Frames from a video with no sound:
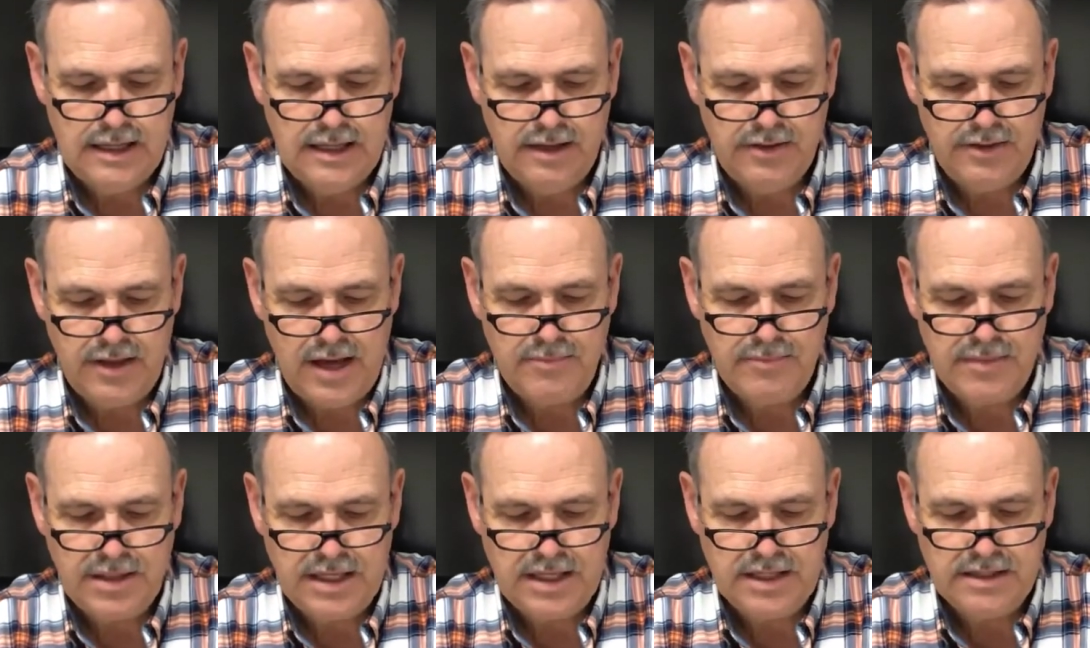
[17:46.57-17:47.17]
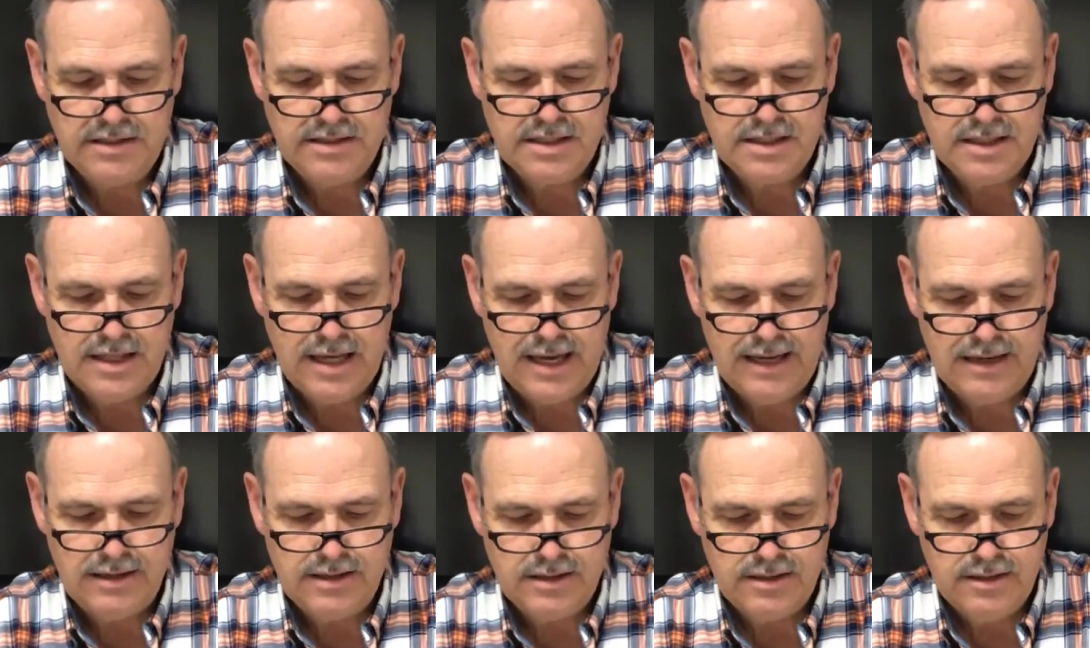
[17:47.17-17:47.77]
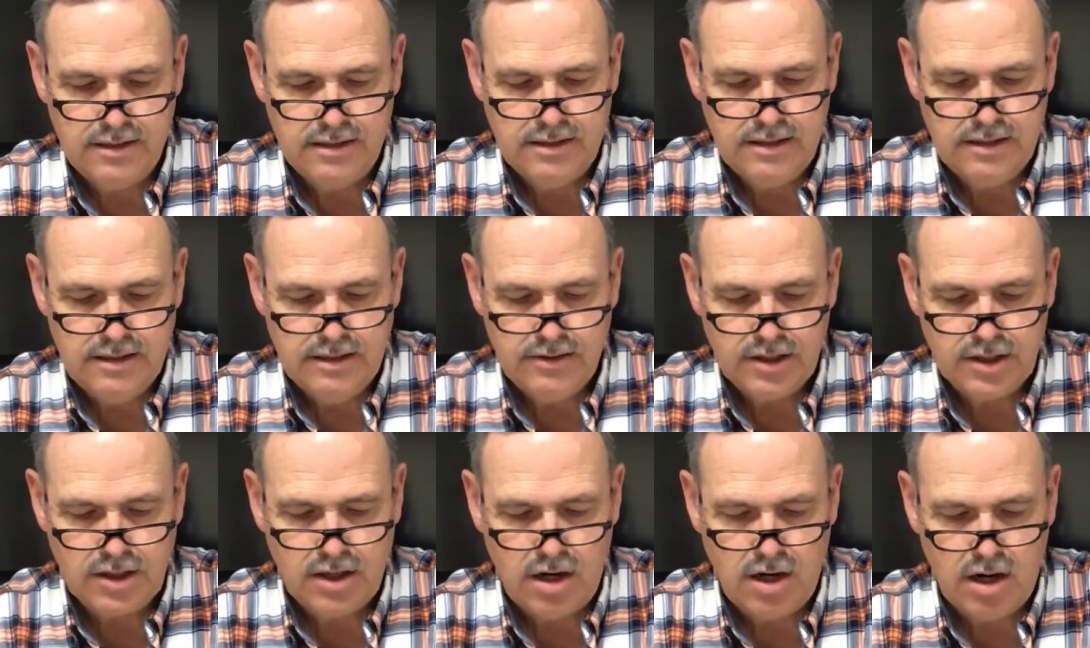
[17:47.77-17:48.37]
That means that
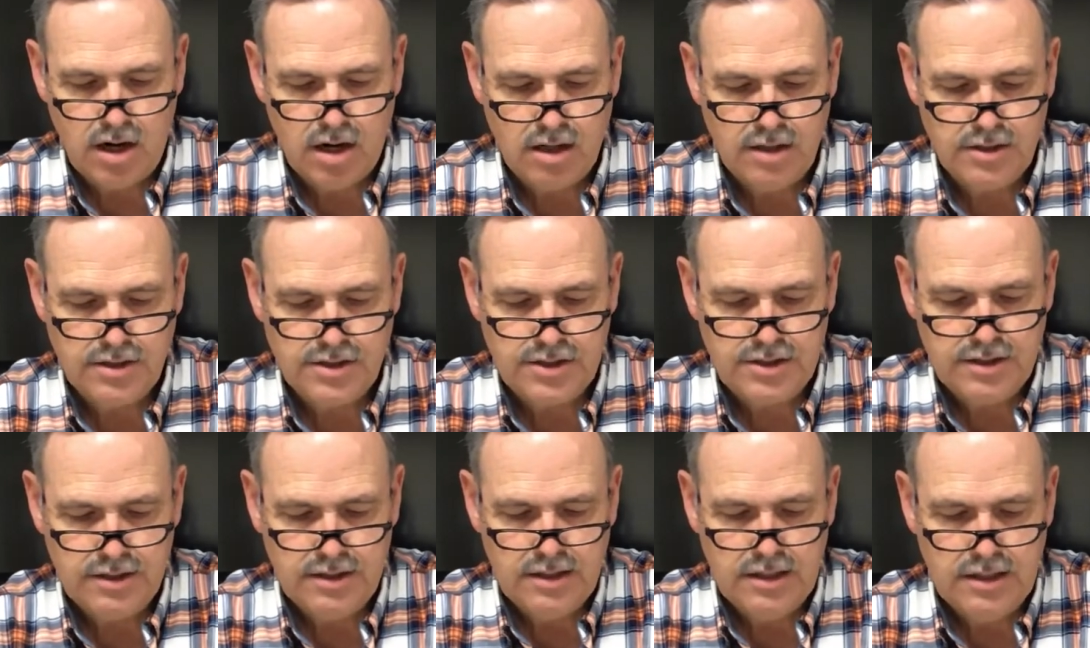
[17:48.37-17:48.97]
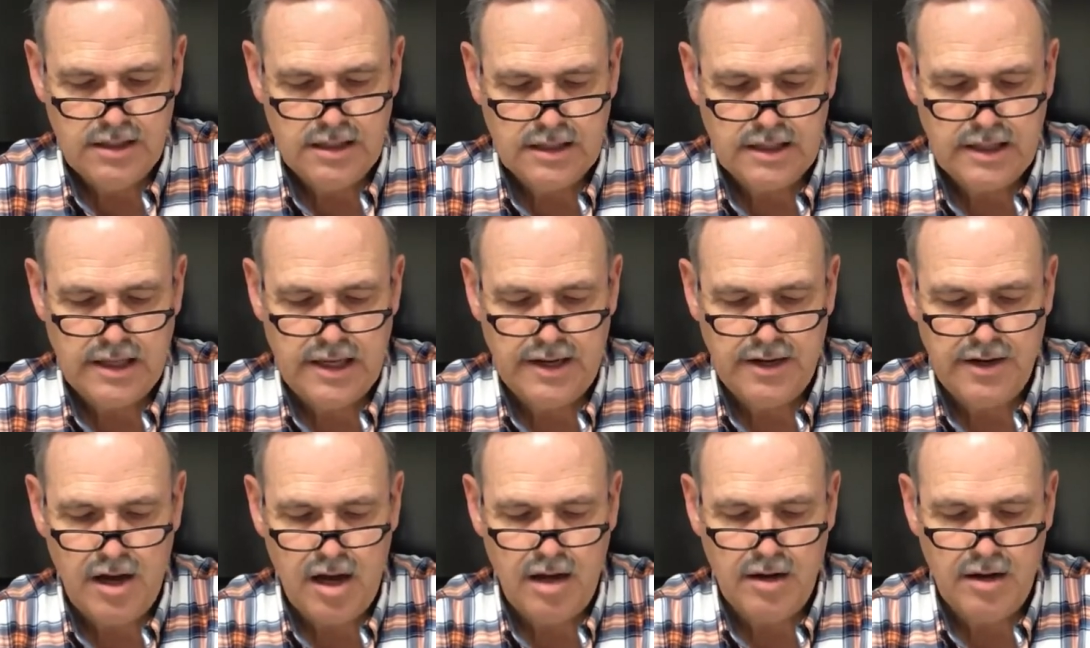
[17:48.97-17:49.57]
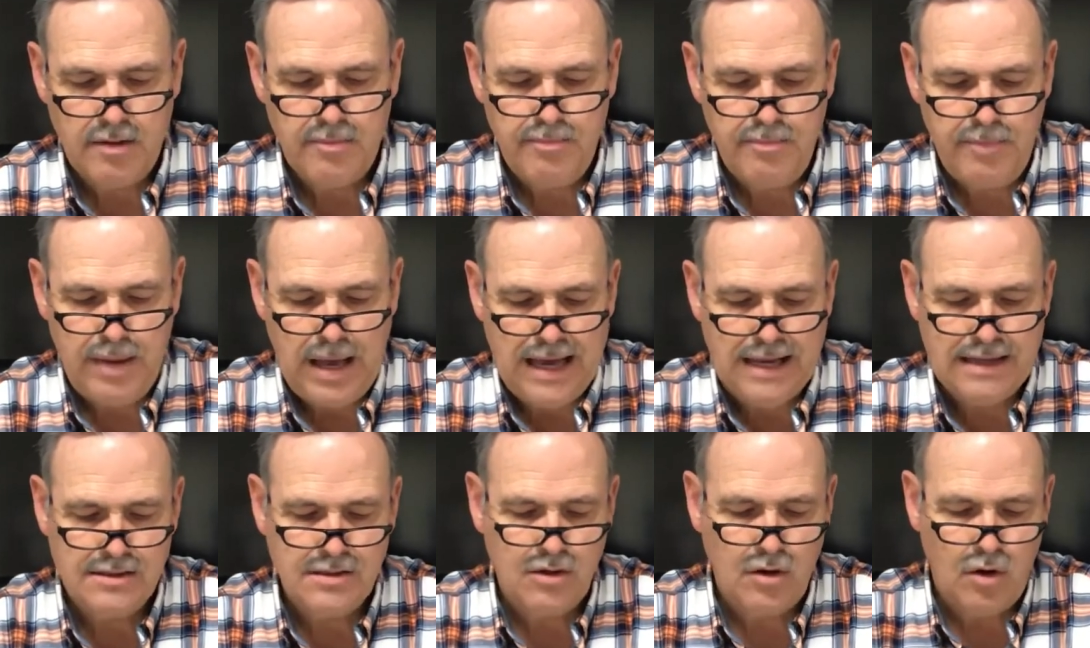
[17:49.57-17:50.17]
the cars cannot
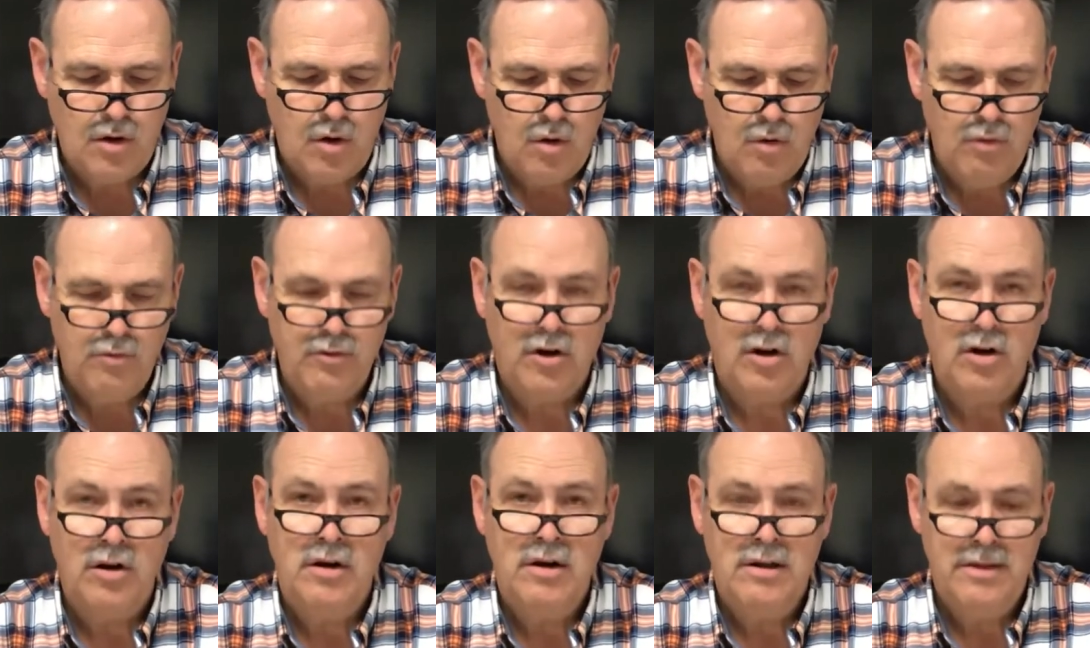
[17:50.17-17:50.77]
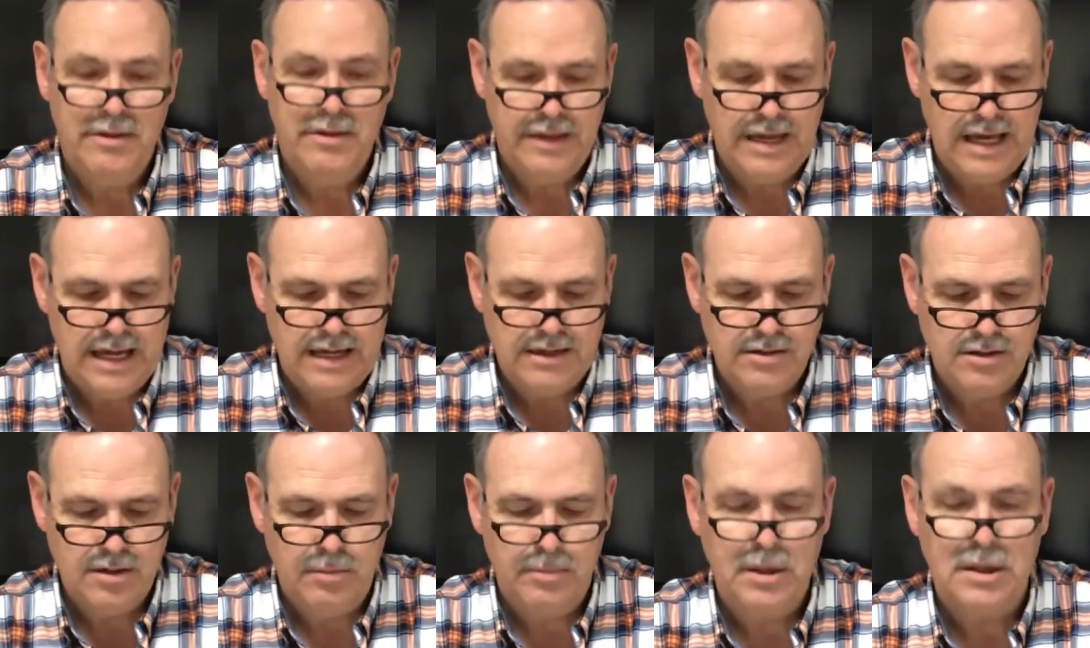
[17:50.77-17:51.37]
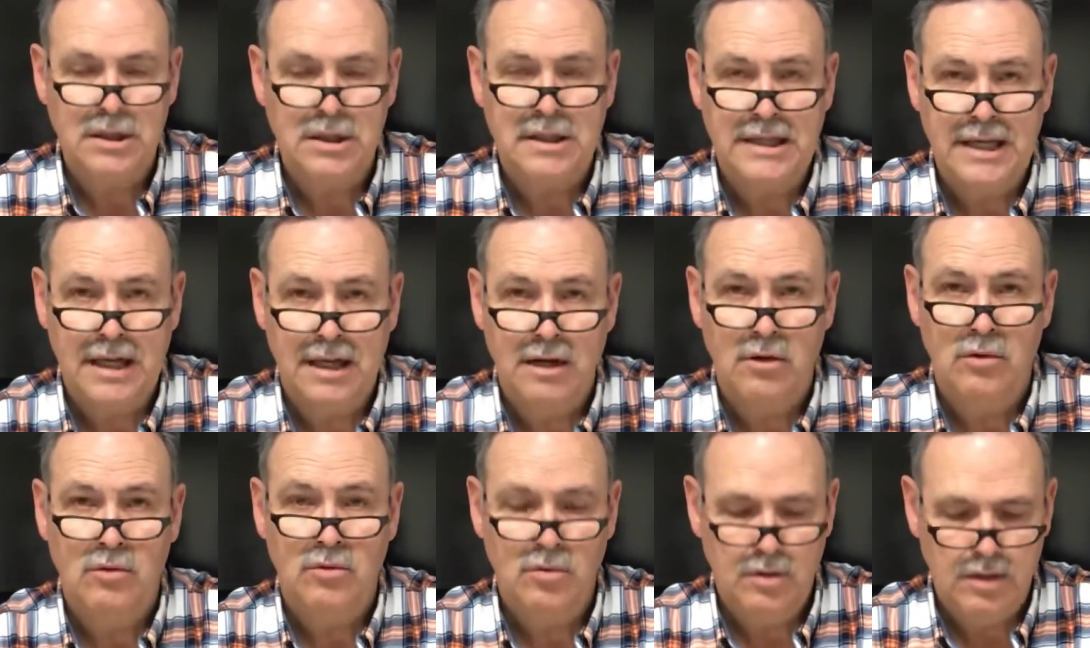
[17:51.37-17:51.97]
pass over that double
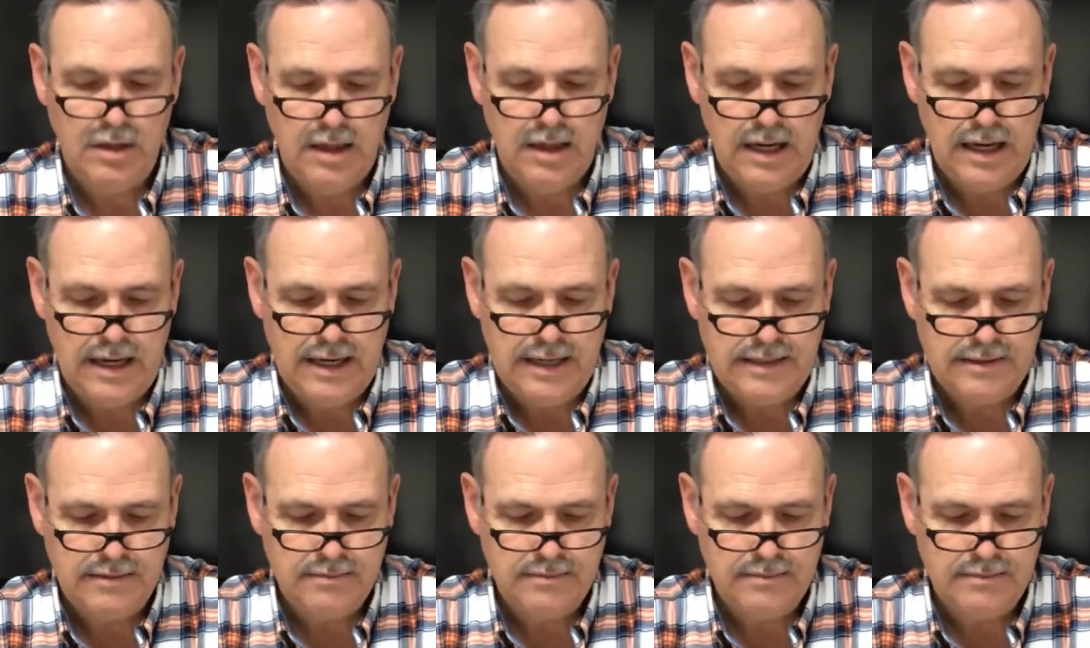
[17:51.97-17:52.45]
yellow line.